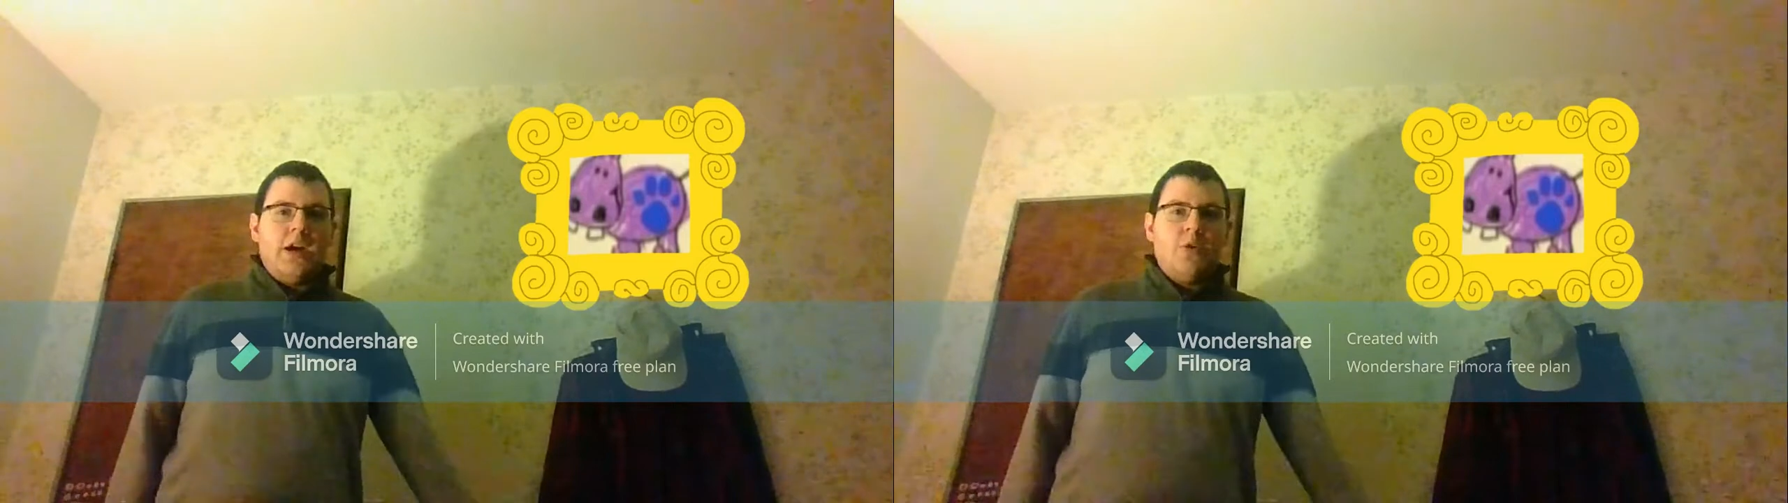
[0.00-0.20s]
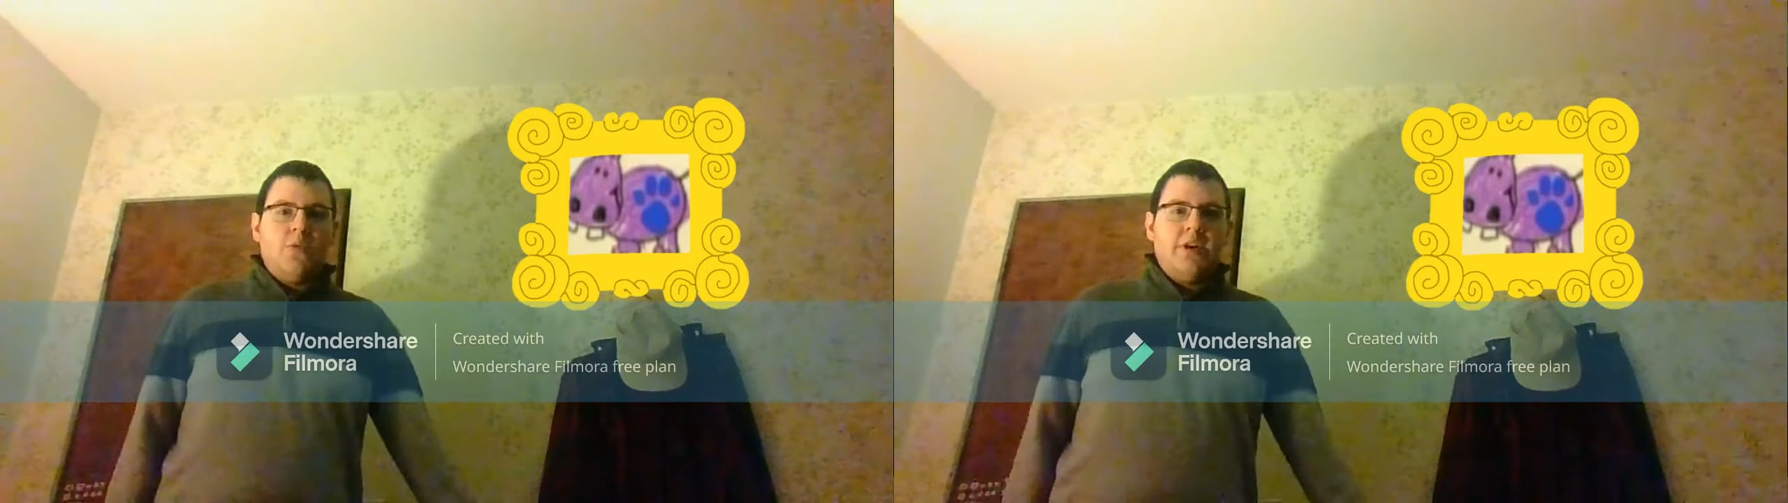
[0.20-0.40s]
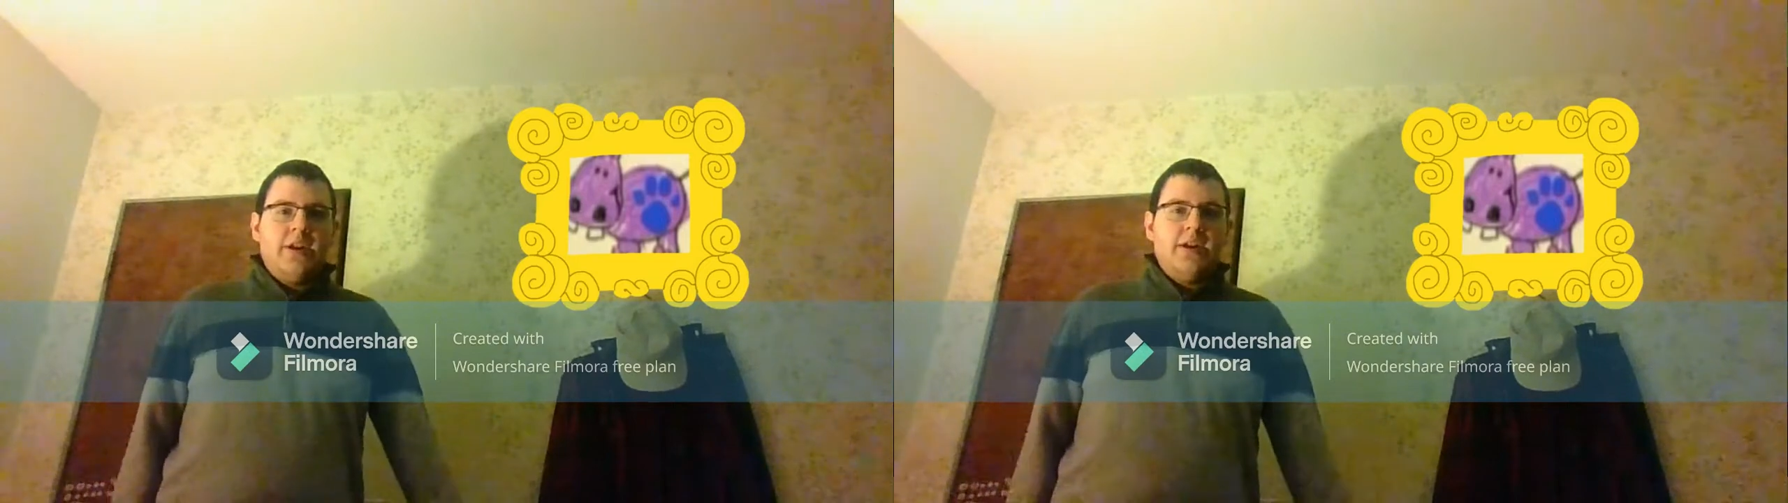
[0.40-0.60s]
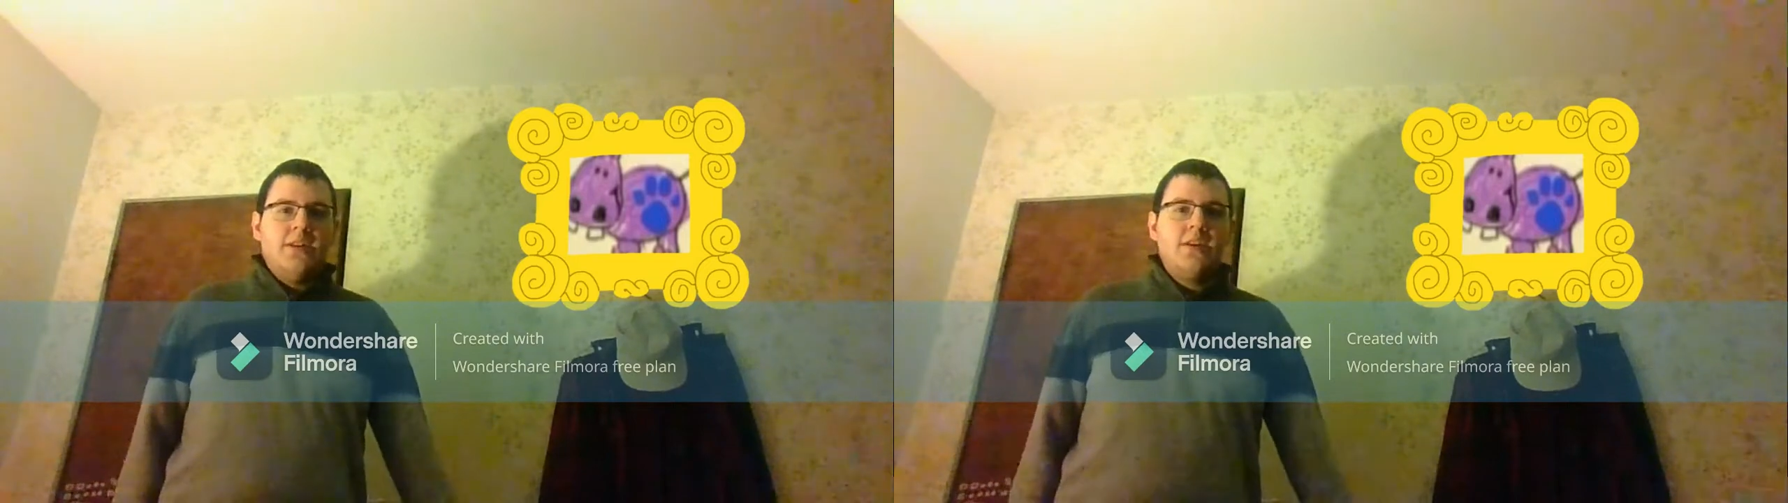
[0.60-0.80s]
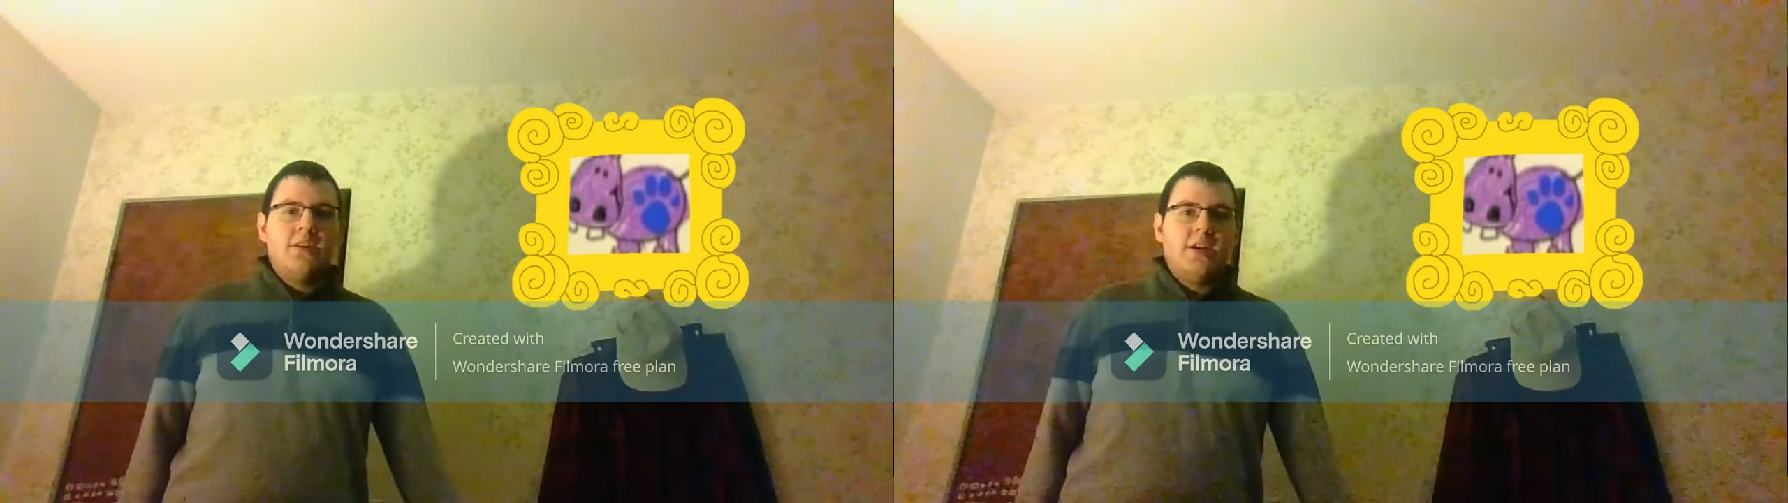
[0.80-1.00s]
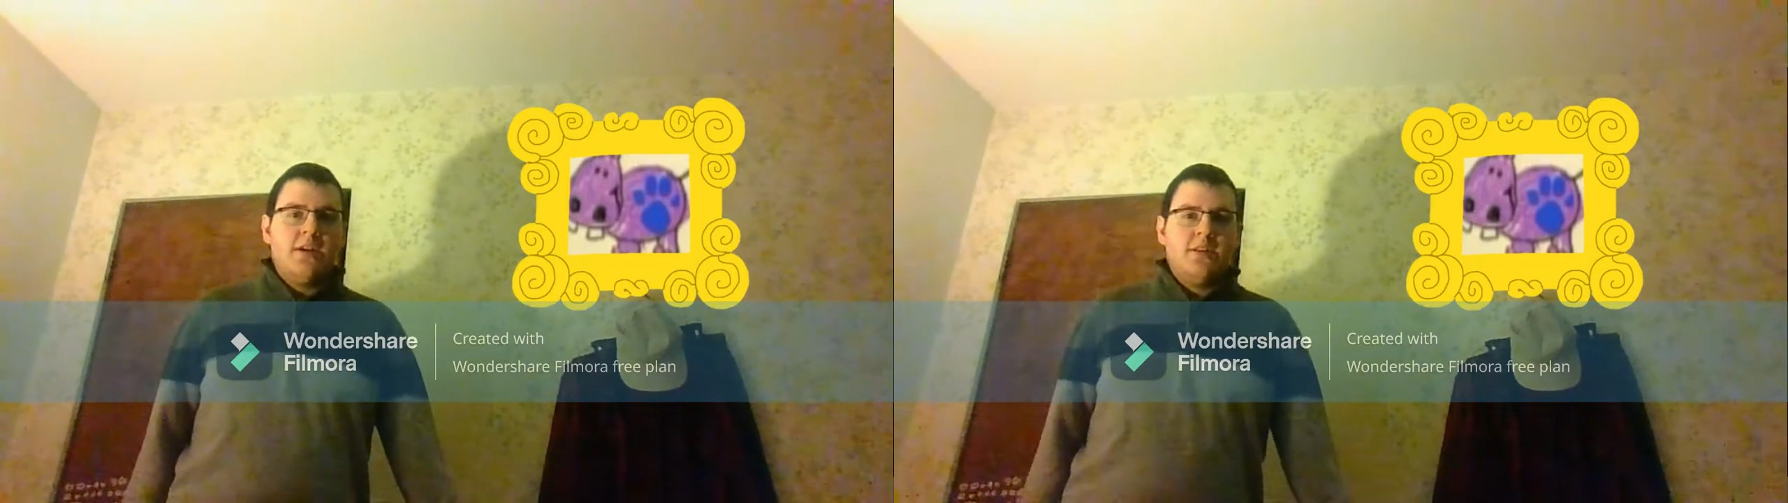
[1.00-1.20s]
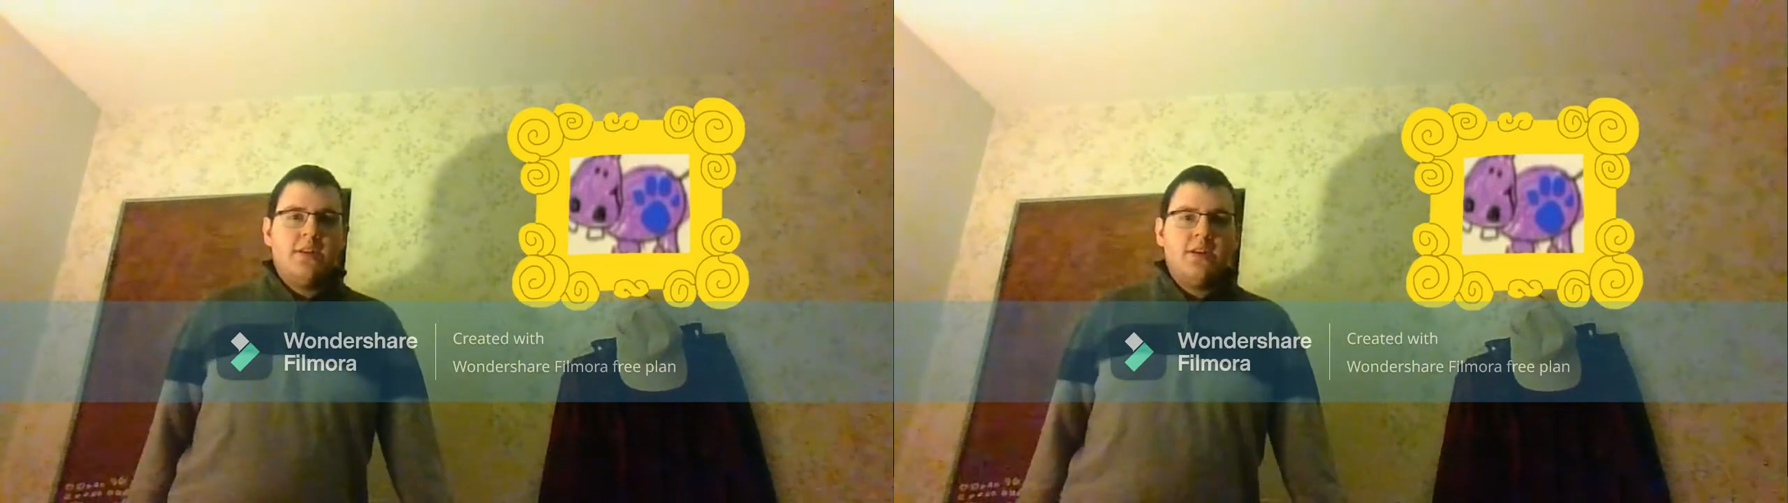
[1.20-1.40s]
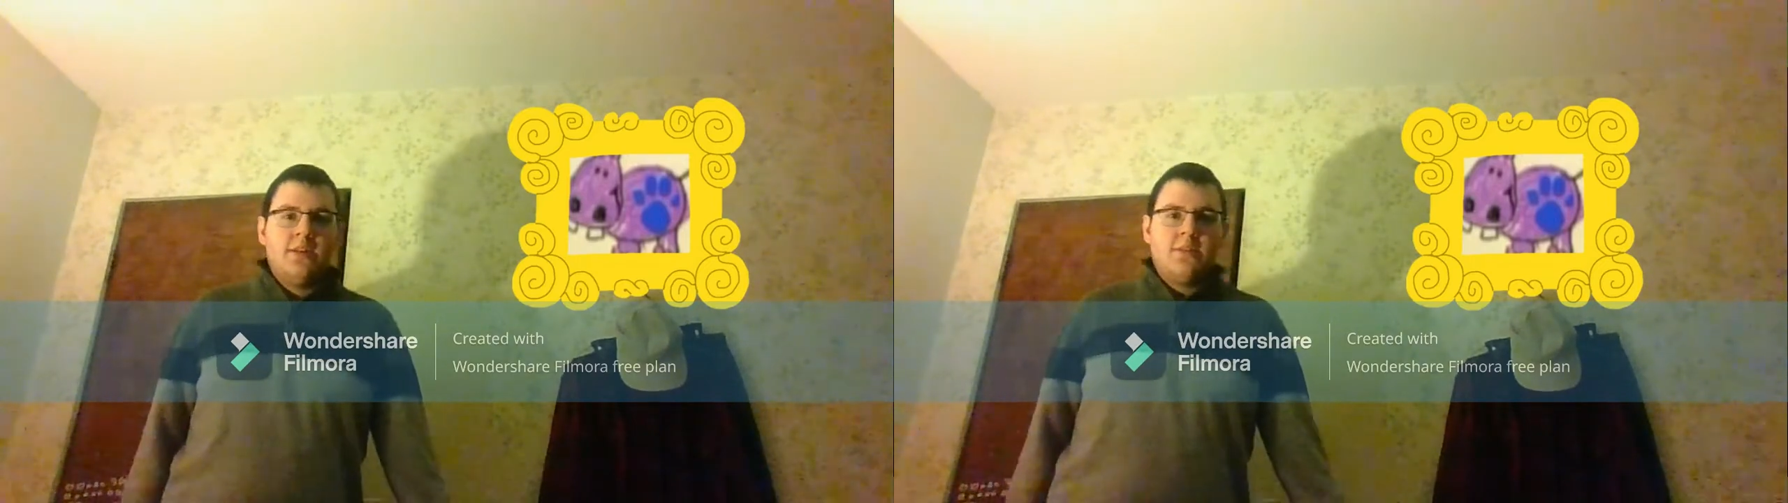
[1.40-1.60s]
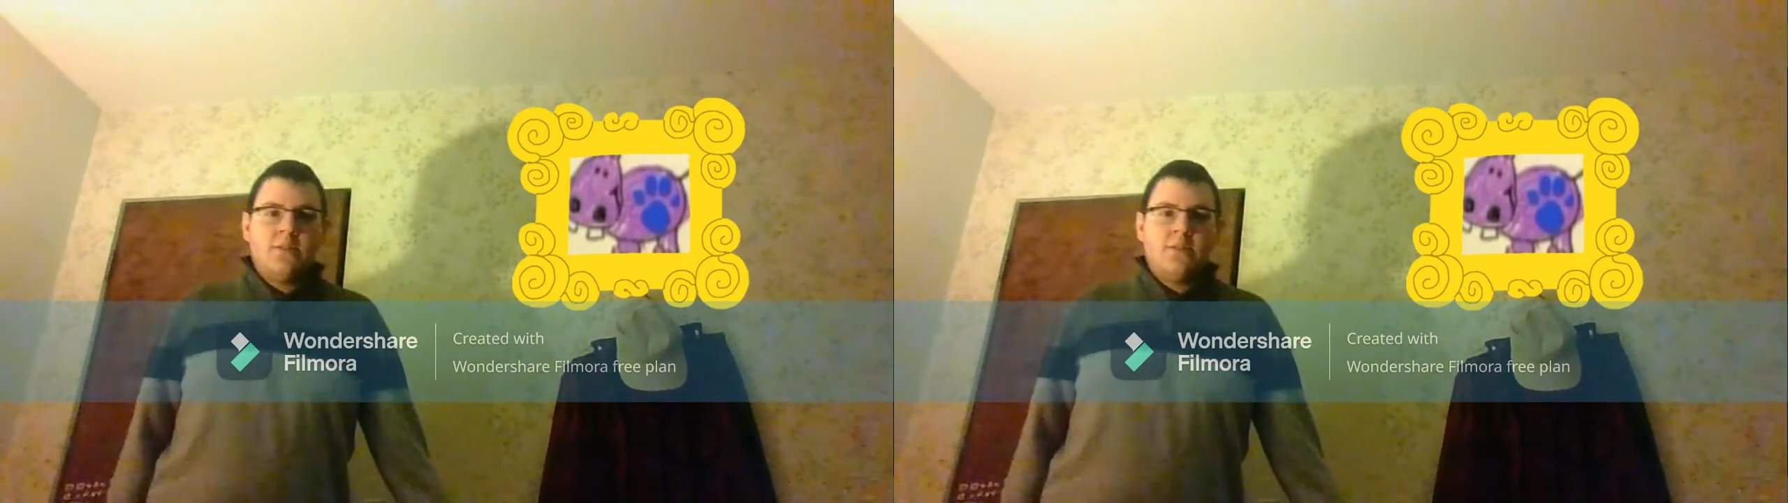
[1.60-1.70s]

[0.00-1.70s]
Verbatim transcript: our handy dandy